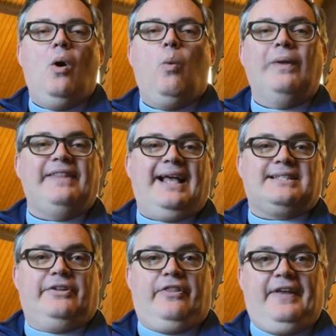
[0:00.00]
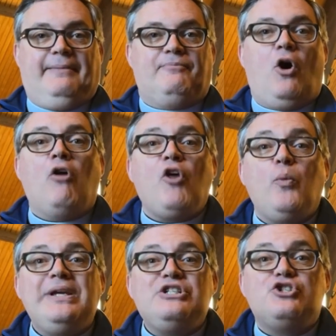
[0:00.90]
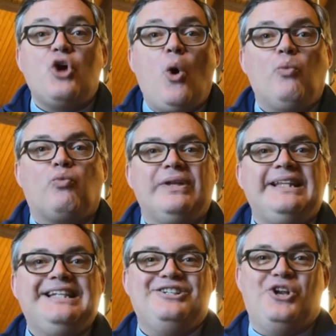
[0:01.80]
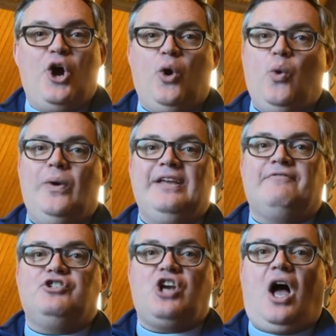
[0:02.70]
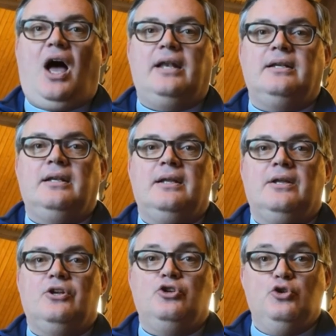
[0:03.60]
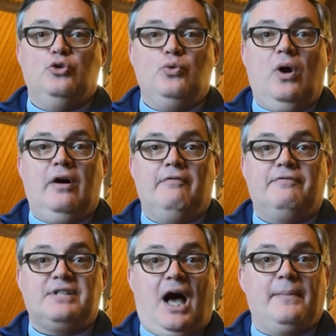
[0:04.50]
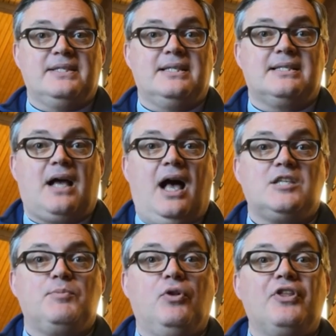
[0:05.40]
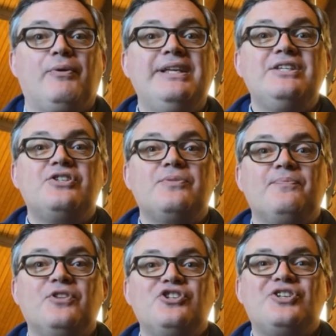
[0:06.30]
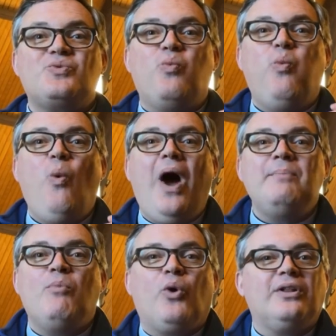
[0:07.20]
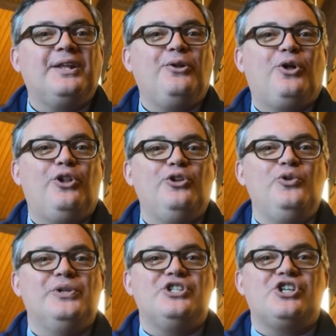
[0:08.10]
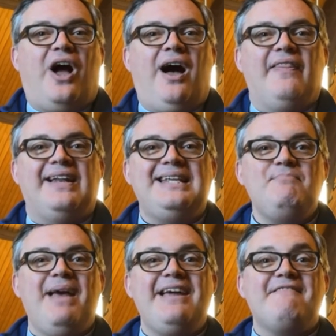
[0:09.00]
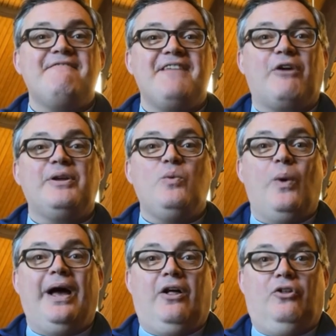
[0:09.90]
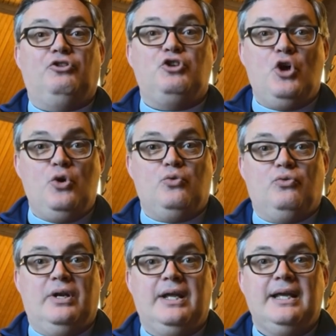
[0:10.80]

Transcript: One last little thing. Although we don't really know if John knew of Thomas's gospel, there is just one more little clue in John that he may have very well known